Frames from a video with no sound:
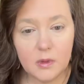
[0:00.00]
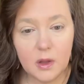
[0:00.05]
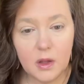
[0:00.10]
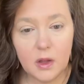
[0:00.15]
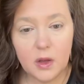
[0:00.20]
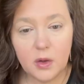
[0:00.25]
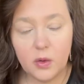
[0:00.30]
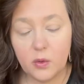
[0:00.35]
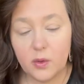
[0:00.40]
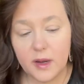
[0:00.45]

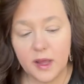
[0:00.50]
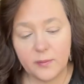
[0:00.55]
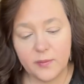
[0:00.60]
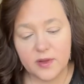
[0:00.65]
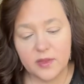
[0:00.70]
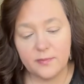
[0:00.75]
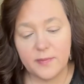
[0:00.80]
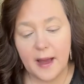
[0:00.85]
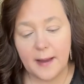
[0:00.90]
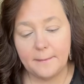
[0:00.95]
Going in with
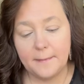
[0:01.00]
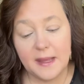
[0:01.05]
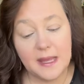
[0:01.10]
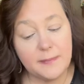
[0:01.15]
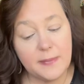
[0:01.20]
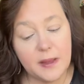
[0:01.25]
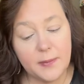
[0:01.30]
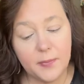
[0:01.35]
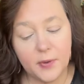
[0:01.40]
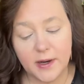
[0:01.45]
my
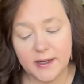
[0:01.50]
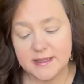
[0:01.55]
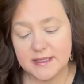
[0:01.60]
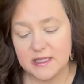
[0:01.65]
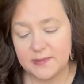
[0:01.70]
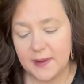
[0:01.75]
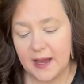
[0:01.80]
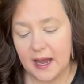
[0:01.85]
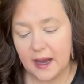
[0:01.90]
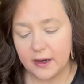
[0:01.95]
BB pressed
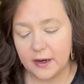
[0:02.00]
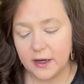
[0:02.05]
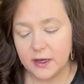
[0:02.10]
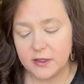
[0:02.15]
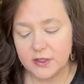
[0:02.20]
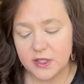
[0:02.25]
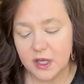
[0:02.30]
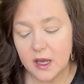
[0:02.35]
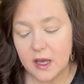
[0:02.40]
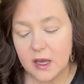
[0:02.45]
powders
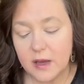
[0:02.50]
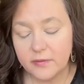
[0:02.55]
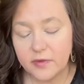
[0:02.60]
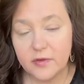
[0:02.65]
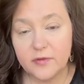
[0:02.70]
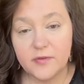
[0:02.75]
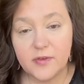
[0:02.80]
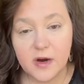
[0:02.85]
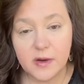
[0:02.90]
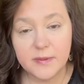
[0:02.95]
from
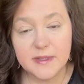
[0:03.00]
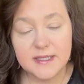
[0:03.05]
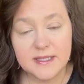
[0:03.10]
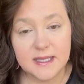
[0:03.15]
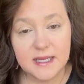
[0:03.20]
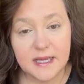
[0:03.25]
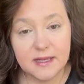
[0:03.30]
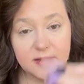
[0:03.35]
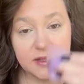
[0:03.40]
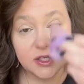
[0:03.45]

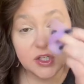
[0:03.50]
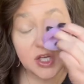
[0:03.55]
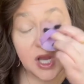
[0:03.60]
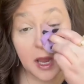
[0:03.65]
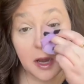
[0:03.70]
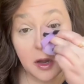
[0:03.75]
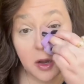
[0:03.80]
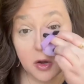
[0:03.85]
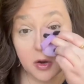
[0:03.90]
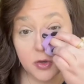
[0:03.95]
Farmasi in the
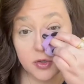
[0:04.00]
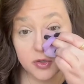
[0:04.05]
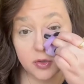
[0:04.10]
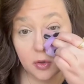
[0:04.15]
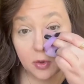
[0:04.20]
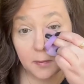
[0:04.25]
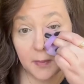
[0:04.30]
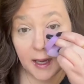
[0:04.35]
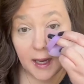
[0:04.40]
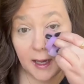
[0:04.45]
shade Neutral
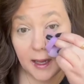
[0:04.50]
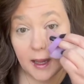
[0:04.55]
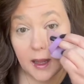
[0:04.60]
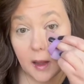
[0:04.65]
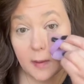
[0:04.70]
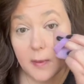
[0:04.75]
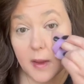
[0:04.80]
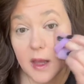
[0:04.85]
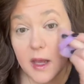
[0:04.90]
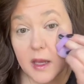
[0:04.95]
Medium.
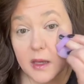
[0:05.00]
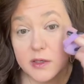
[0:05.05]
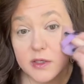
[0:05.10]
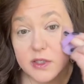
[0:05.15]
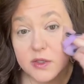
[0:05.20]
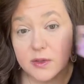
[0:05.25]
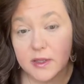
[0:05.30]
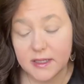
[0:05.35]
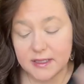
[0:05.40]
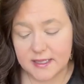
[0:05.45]
Just
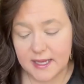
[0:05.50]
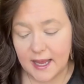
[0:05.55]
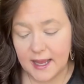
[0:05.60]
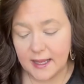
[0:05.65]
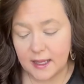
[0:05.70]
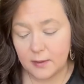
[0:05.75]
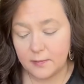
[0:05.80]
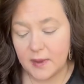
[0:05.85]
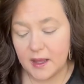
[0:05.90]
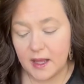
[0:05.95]
going to
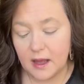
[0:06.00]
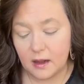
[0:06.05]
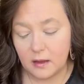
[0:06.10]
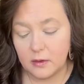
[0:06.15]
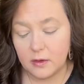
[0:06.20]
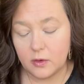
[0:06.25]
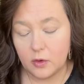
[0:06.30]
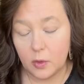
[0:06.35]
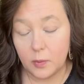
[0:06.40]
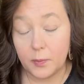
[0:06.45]
take me a
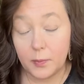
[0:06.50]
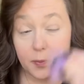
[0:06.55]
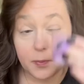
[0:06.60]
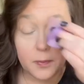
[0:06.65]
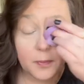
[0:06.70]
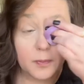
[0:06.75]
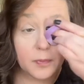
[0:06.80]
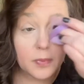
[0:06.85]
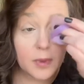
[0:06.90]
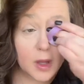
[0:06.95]
little
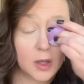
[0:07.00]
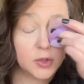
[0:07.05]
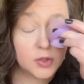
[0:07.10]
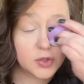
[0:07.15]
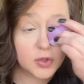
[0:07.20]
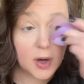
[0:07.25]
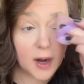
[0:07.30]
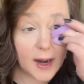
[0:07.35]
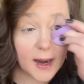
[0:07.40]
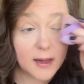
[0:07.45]

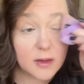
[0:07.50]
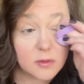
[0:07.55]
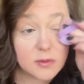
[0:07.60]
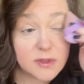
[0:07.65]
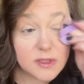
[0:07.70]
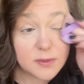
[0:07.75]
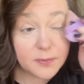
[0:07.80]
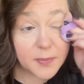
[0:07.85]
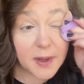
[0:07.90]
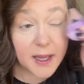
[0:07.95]
triangle
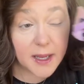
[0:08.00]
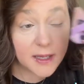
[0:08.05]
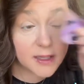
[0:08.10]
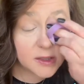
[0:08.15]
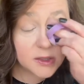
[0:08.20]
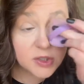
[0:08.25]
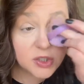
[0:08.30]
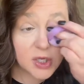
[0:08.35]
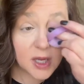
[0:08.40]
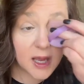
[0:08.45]

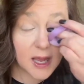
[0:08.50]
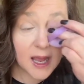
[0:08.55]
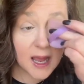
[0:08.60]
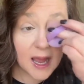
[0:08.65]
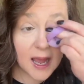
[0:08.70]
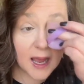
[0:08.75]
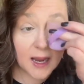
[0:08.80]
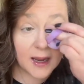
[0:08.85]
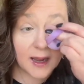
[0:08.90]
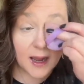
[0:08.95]
sponge
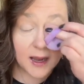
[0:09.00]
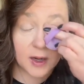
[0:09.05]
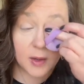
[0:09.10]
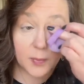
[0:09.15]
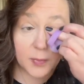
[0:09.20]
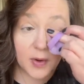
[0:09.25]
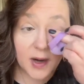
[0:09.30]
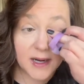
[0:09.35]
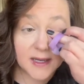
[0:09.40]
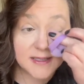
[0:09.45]
and kind of
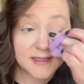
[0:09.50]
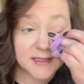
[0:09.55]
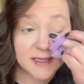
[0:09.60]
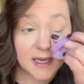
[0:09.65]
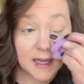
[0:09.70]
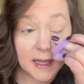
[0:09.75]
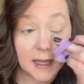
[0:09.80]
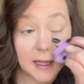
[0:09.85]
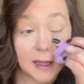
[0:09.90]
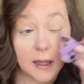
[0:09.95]
press it
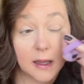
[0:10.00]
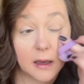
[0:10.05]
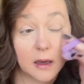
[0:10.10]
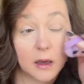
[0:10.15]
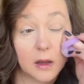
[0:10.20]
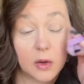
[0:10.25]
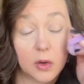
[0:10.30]
in.